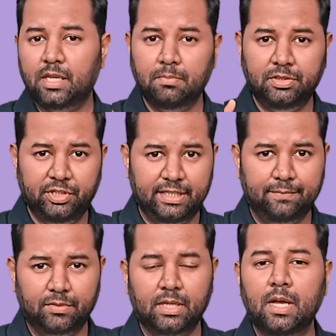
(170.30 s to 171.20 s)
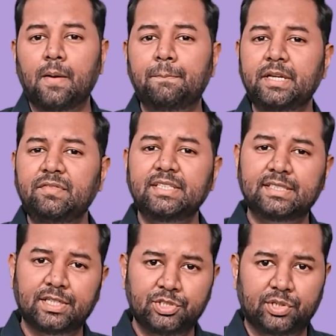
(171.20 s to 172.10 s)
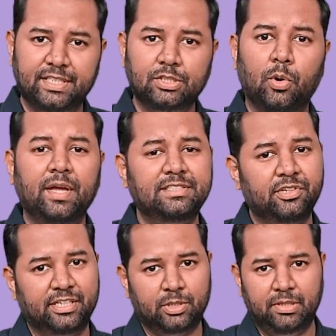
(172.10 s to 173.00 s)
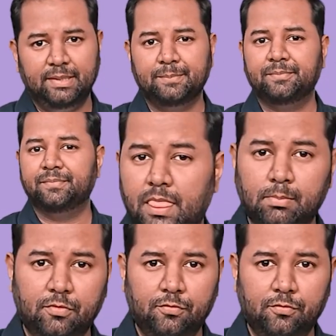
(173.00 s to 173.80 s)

Number 3. Previous surgeries or hysterectomy. Number